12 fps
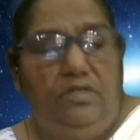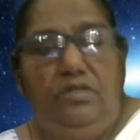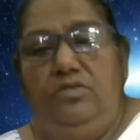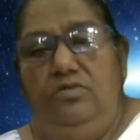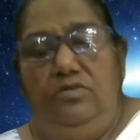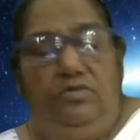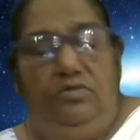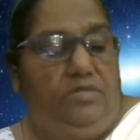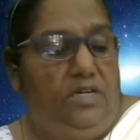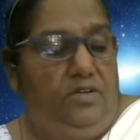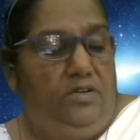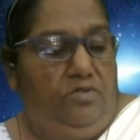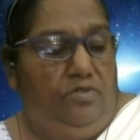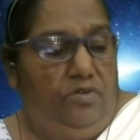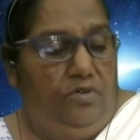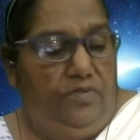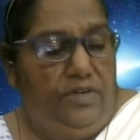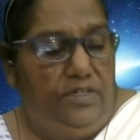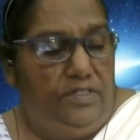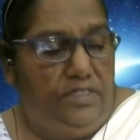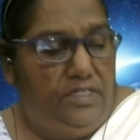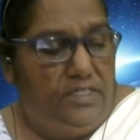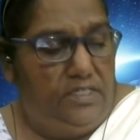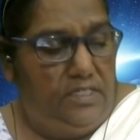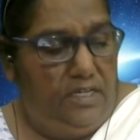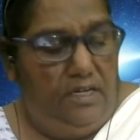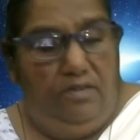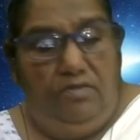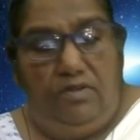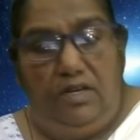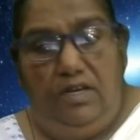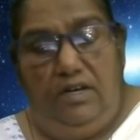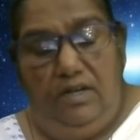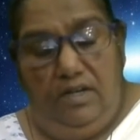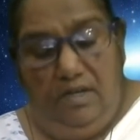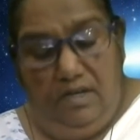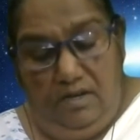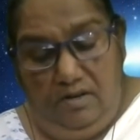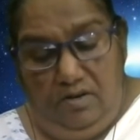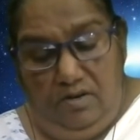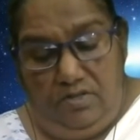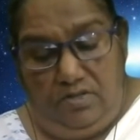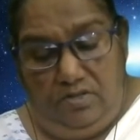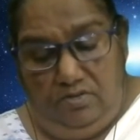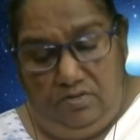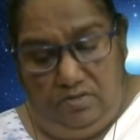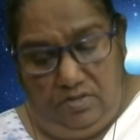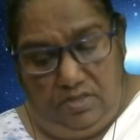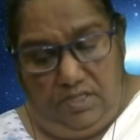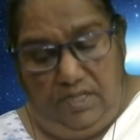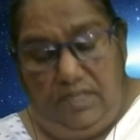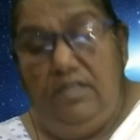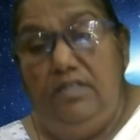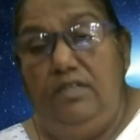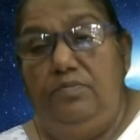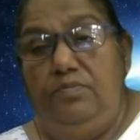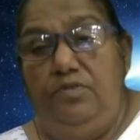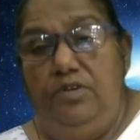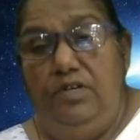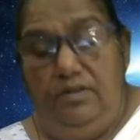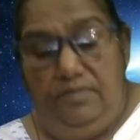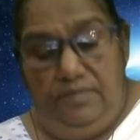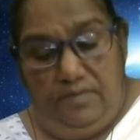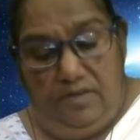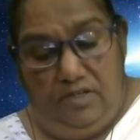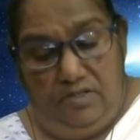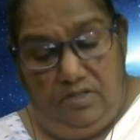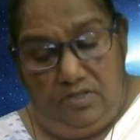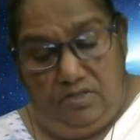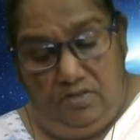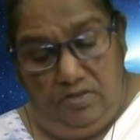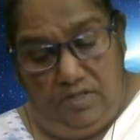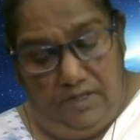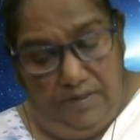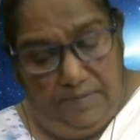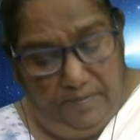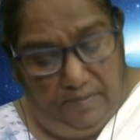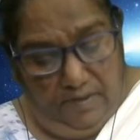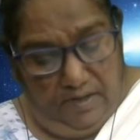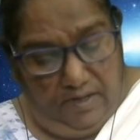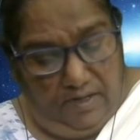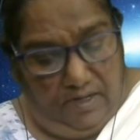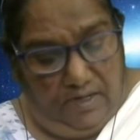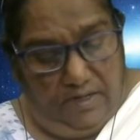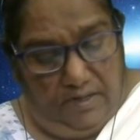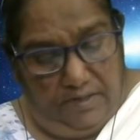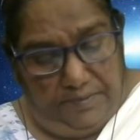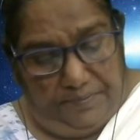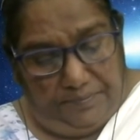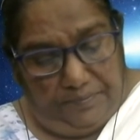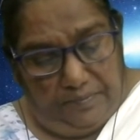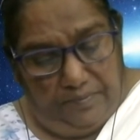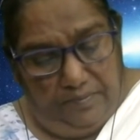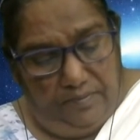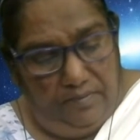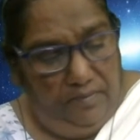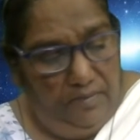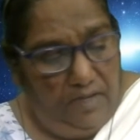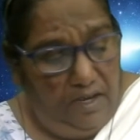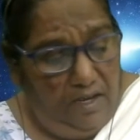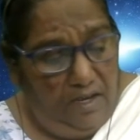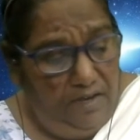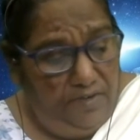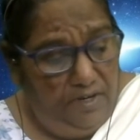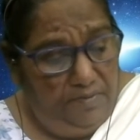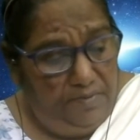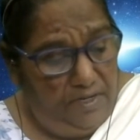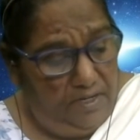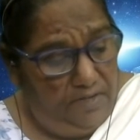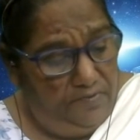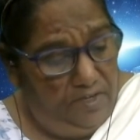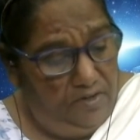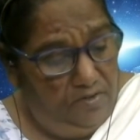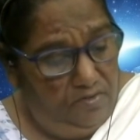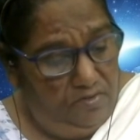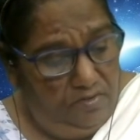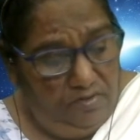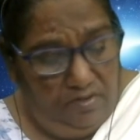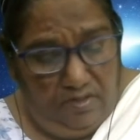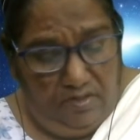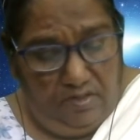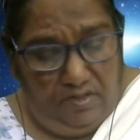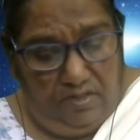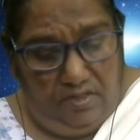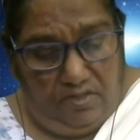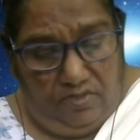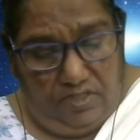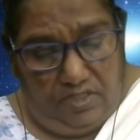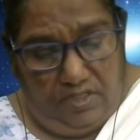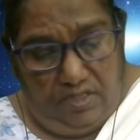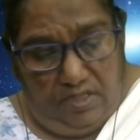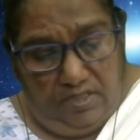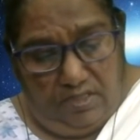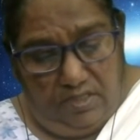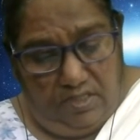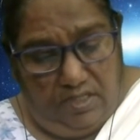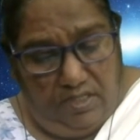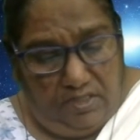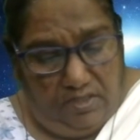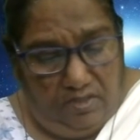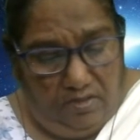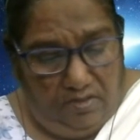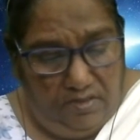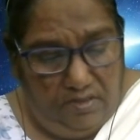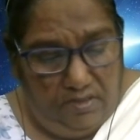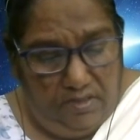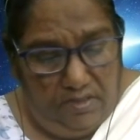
So you can go over this and you can also study the poem and the story. And I will be giving you the question answers later on.